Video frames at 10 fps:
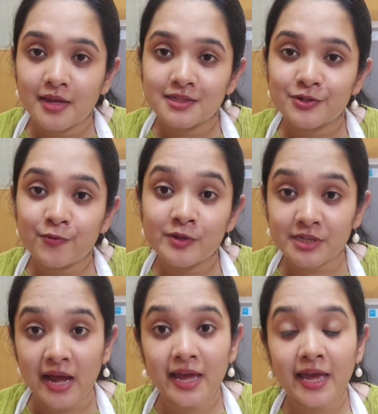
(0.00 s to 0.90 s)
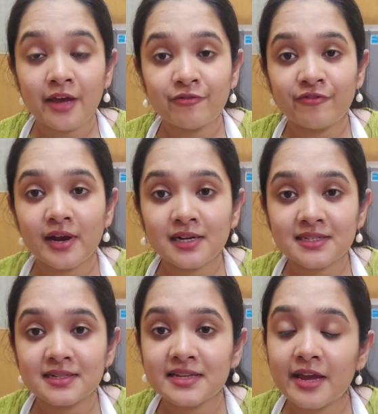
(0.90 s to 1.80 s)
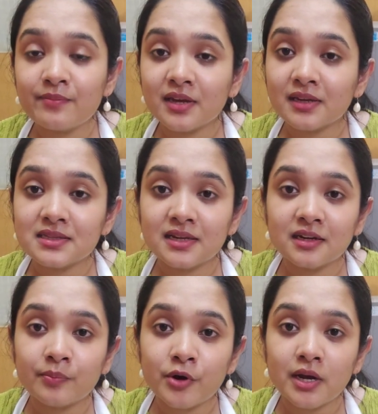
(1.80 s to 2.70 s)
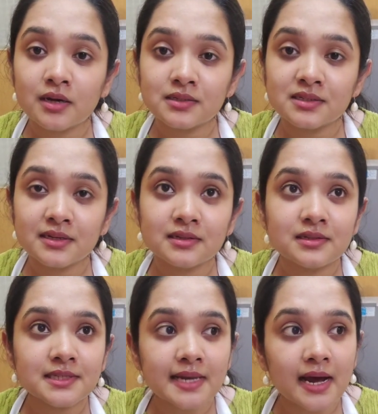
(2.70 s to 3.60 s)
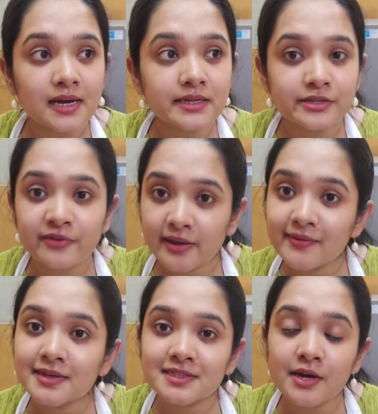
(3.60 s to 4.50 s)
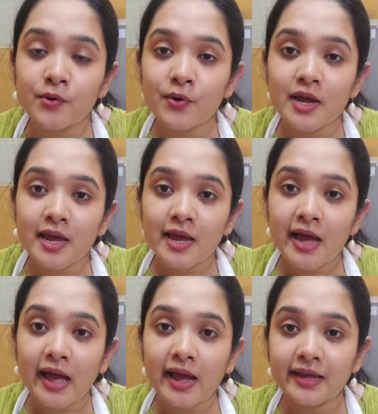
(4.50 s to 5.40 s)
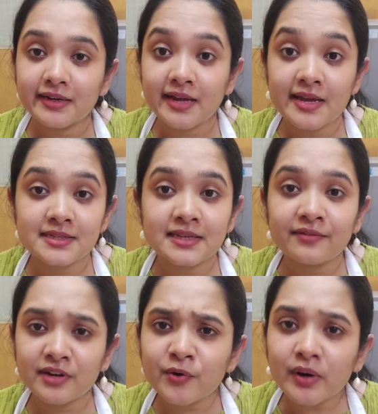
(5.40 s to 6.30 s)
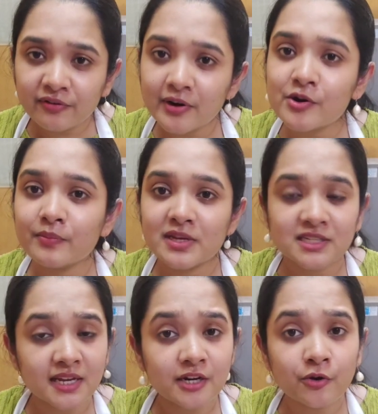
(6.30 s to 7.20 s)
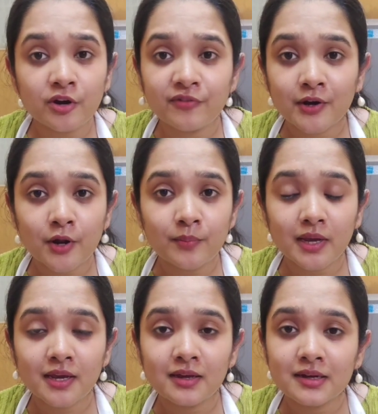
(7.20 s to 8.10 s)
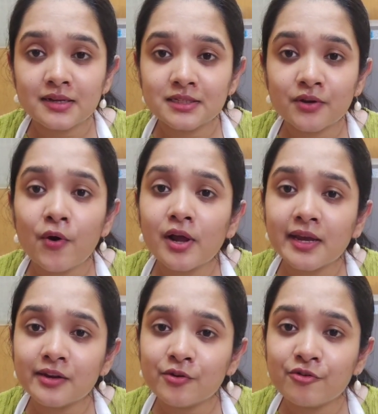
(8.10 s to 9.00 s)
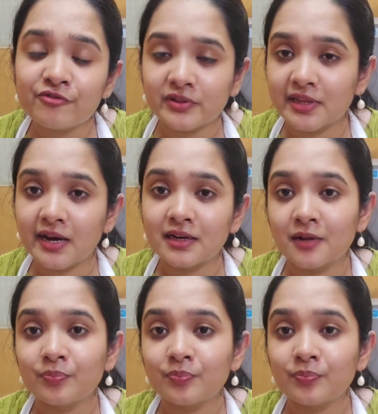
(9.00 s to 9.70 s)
So which I have felt since I'm making skincare products since last 5 years now, and it has given a good effect on my skin, good effect on my hair. So you all can go for that.